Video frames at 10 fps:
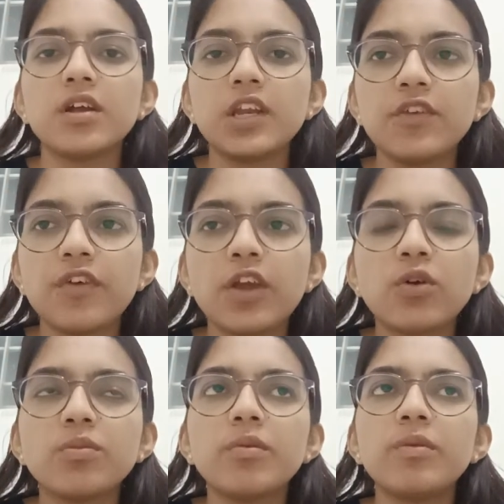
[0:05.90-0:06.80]
Define
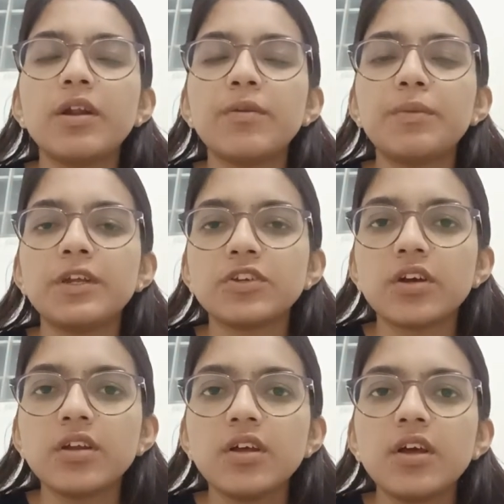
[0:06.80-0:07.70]
of the blood
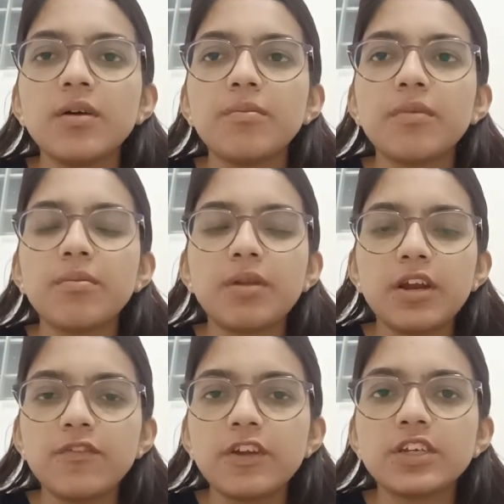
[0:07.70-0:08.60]
pressure.
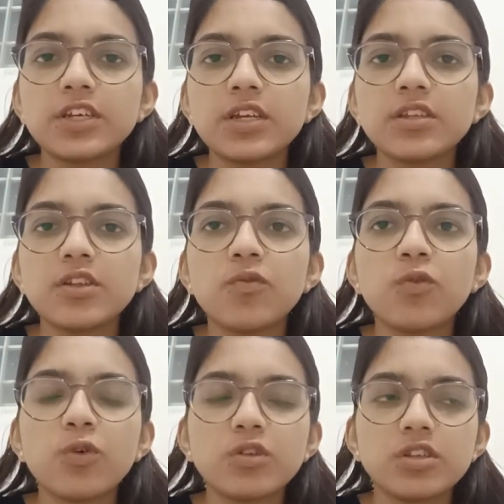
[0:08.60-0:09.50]
Blood pressure is the
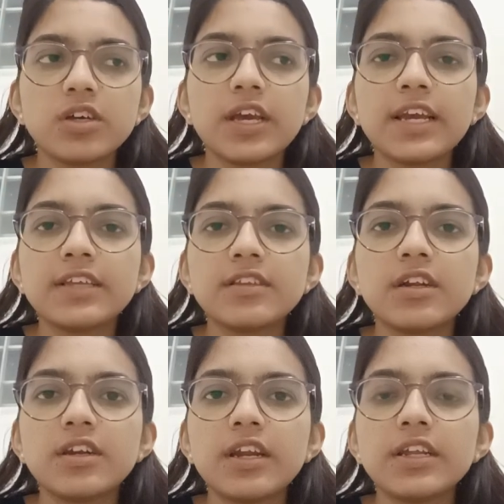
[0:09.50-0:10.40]
force
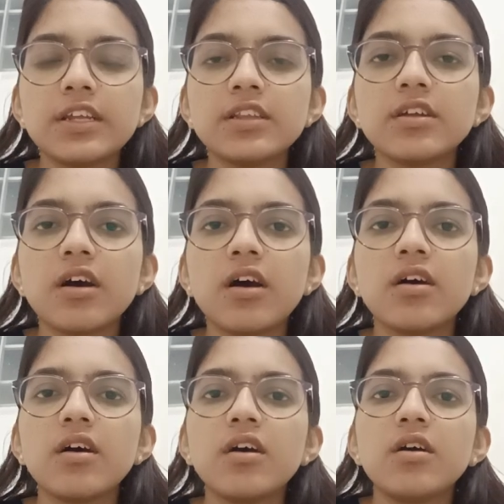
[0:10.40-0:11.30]
exerted in the
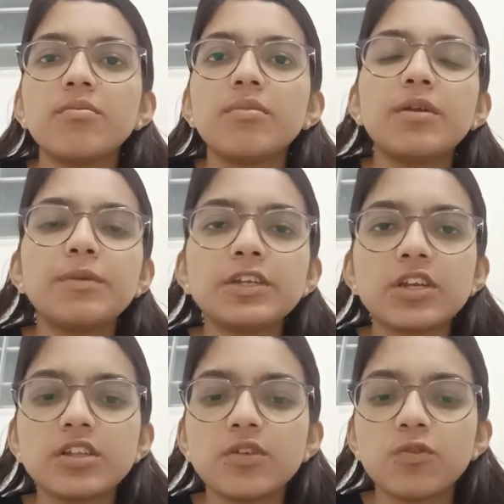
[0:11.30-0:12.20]
blood pressure
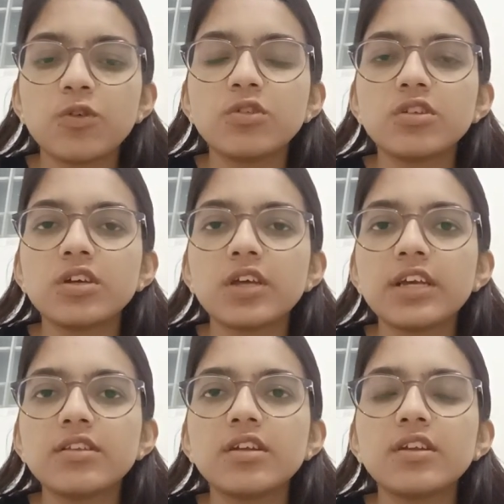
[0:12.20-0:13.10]
is the force
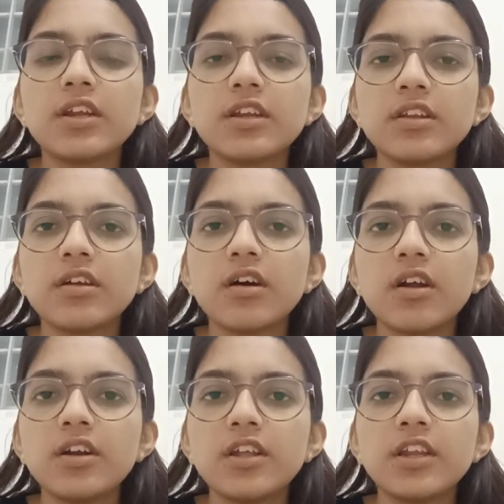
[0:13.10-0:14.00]
exerted in the
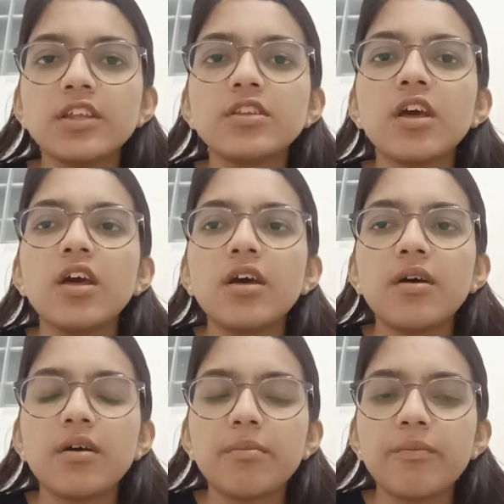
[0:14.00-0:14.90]
arteries
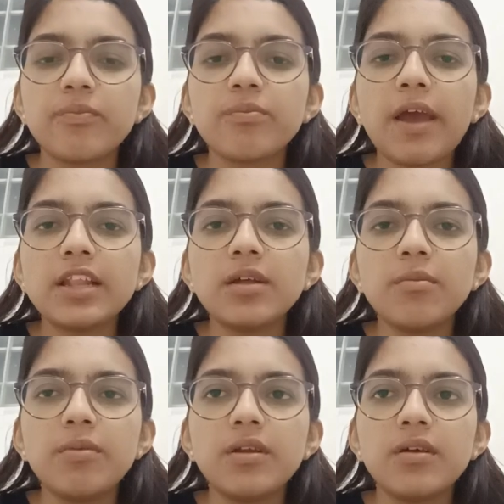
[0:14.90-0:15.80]
by
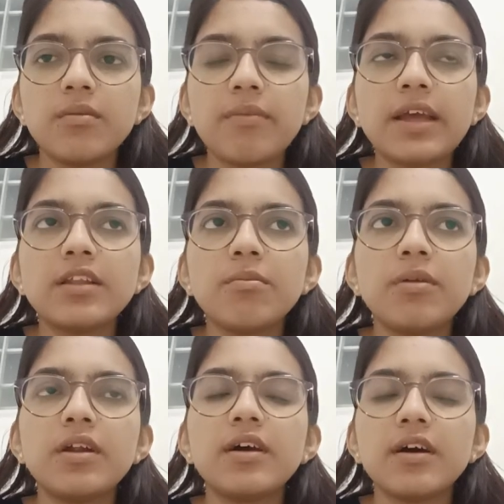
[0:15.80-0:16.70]
the
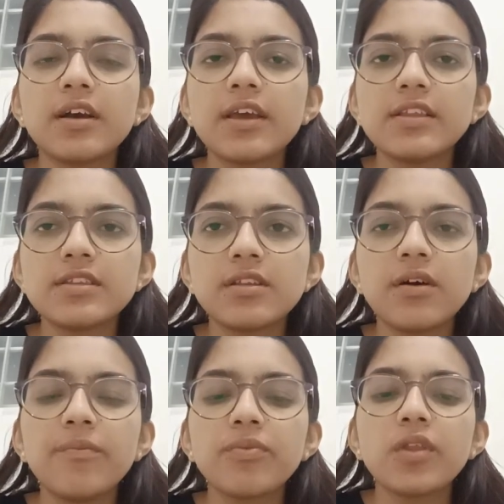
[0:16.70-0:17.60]
blood against the
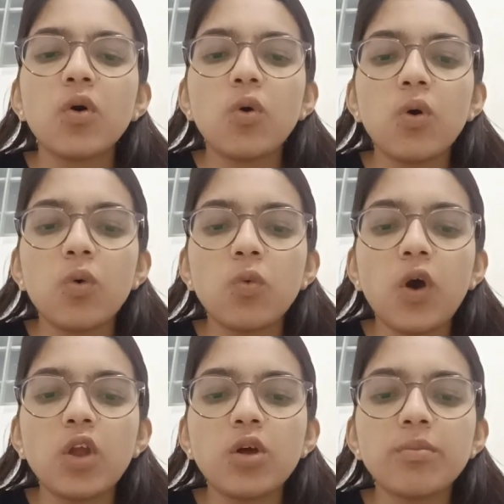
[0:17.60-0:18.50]

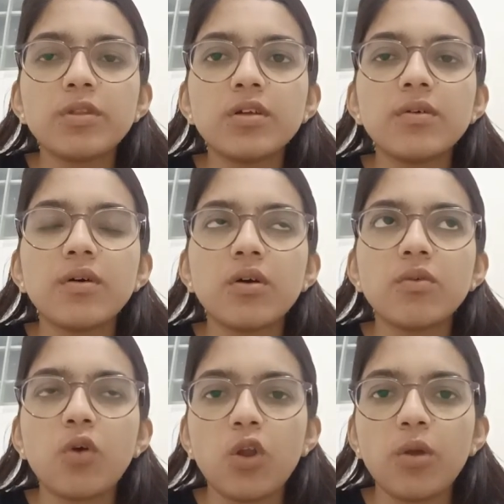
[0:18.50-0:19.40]
wall of
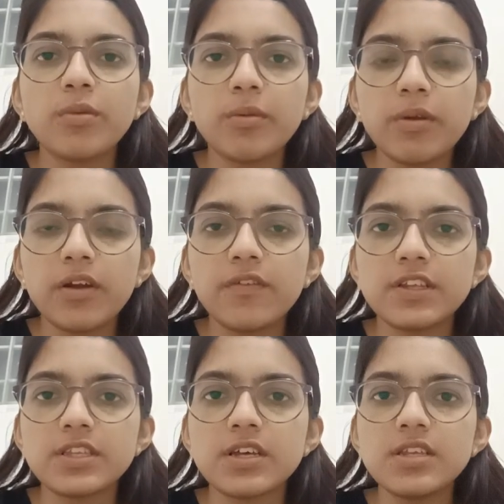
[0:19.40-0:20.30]
the blood
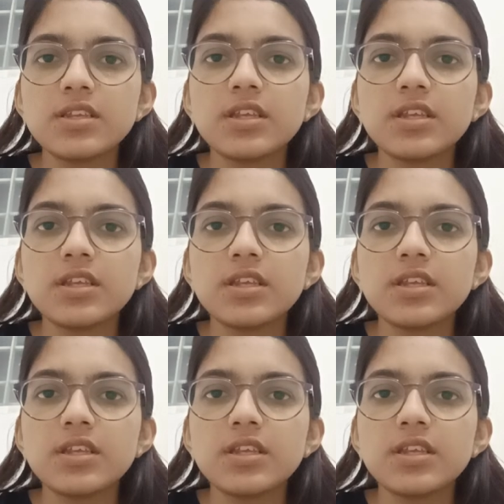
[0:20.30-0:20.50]
vessels.